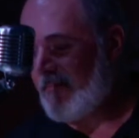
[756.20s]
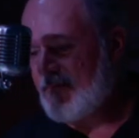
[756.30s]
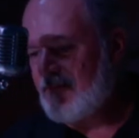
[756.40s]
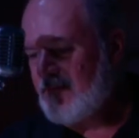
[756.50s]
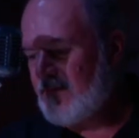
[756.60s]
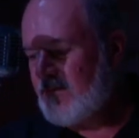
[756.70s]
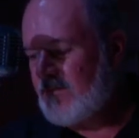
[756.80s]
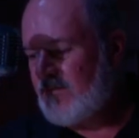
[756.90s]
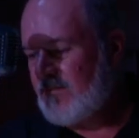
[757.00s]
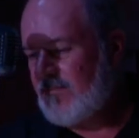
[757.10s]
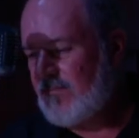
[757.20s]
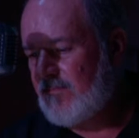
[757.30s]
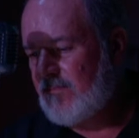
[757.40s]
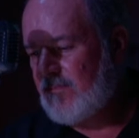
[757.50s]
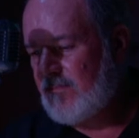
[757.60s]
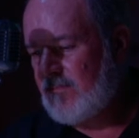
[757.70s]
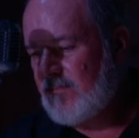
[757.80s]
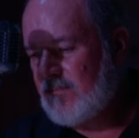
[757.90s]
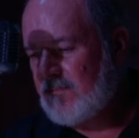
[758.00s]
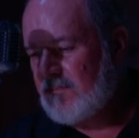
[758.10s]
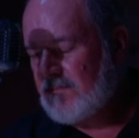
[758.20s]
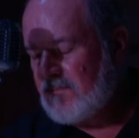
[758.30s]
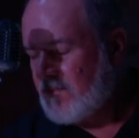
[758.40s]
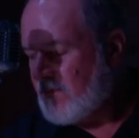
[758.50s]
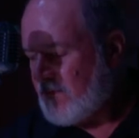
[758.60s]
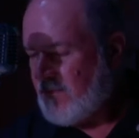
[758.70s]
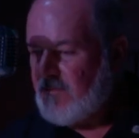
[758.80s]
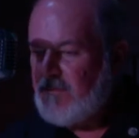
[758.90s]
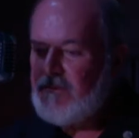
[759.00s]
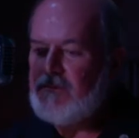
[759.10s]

[no speech]